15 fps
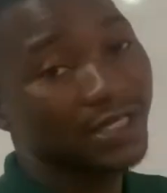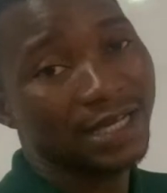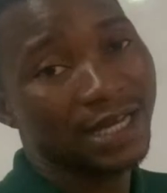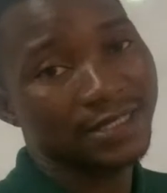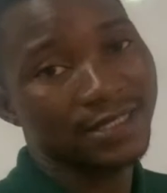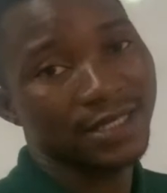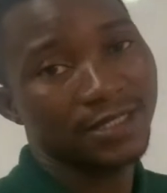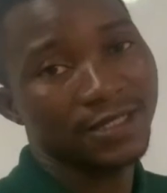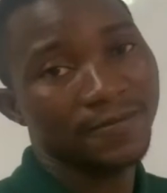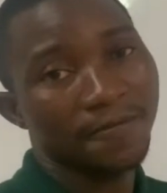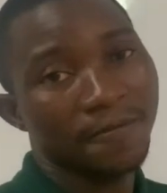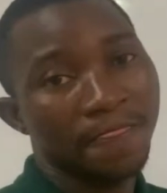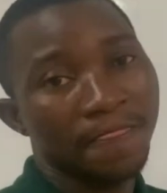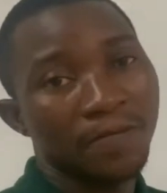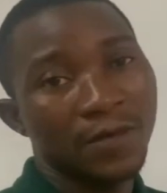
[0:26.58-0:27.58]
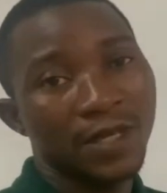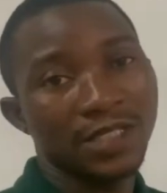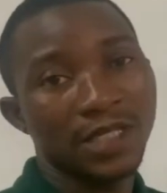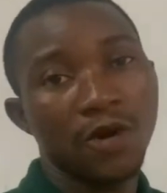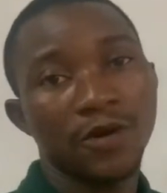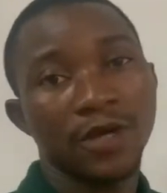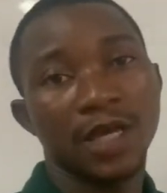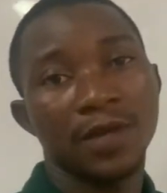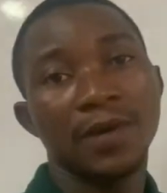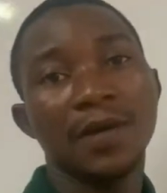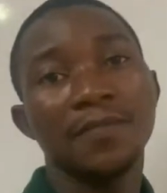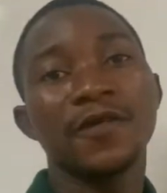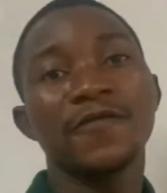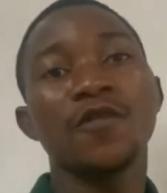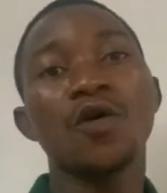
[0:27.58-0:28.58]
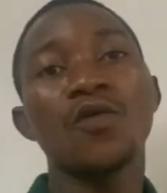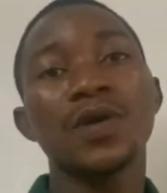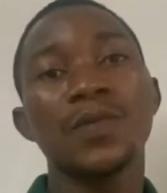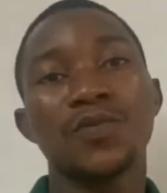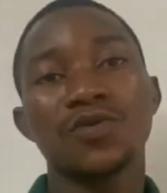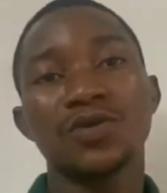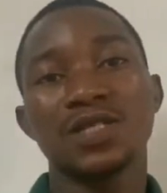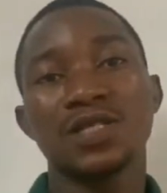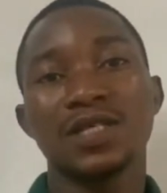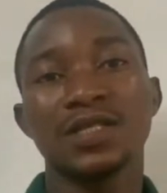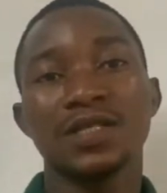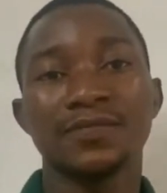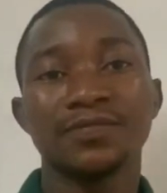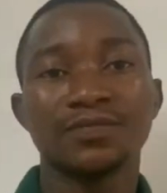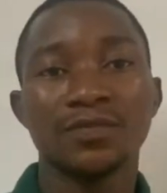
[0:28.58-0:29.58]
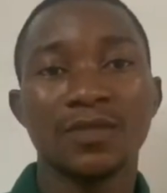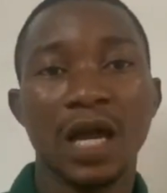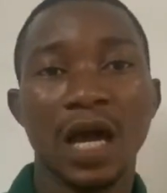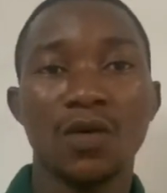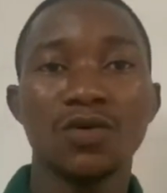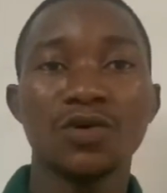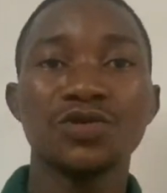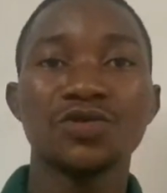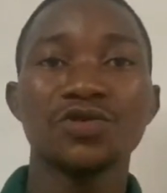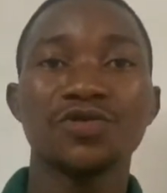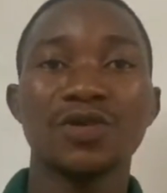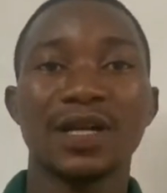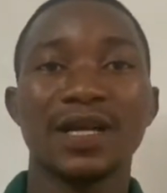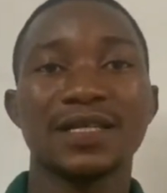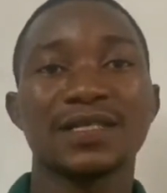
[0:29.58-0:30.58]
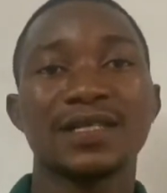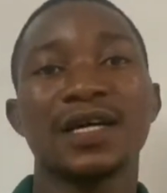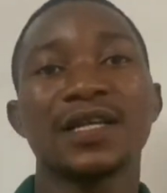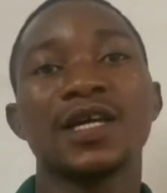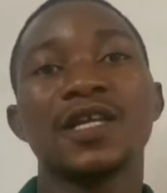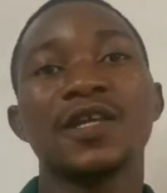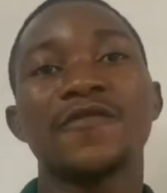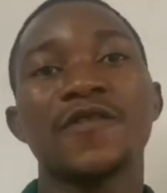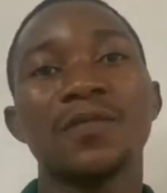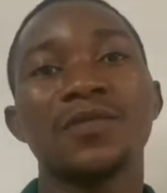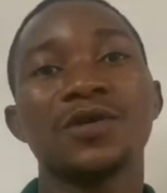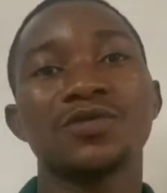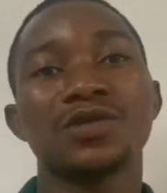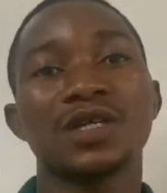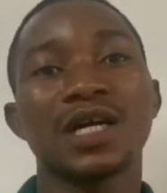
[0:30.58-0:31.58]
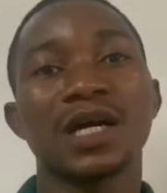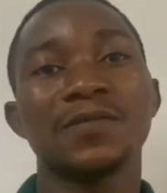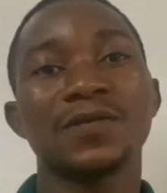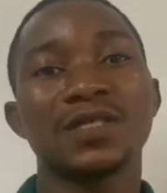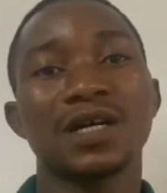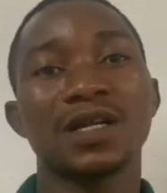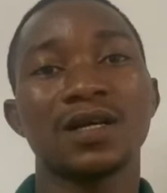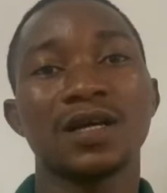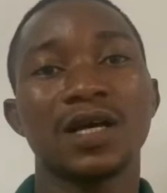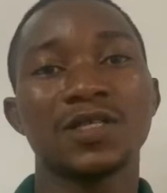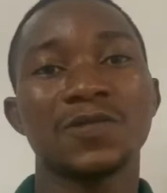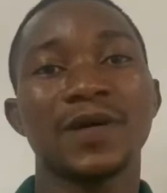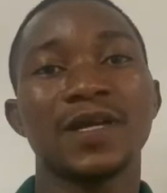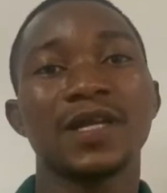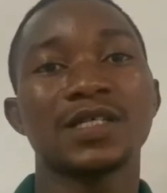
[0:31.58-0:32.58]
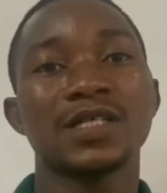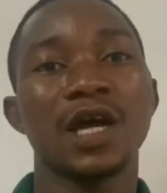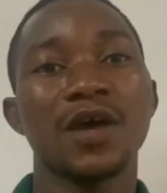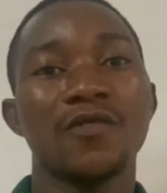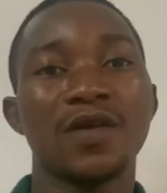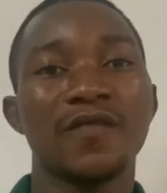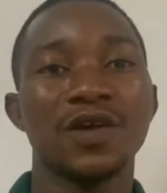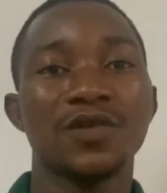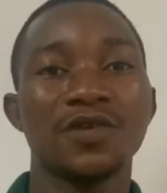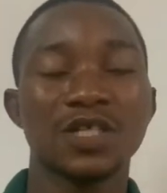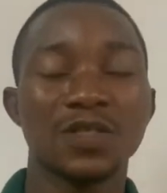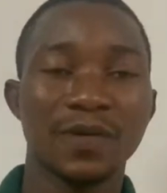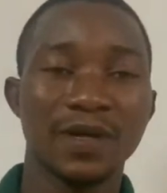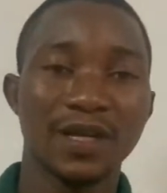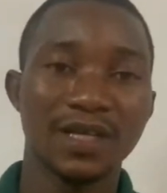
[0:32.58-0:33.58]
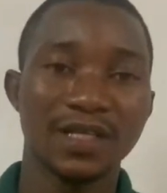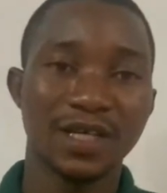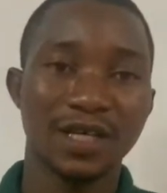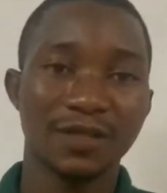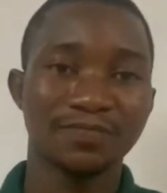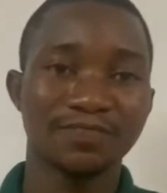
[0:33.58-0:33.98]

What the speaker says: assets. Is that okay? But before we proceed, I want you to understand the difference between capital expenditure and revenue expenditure.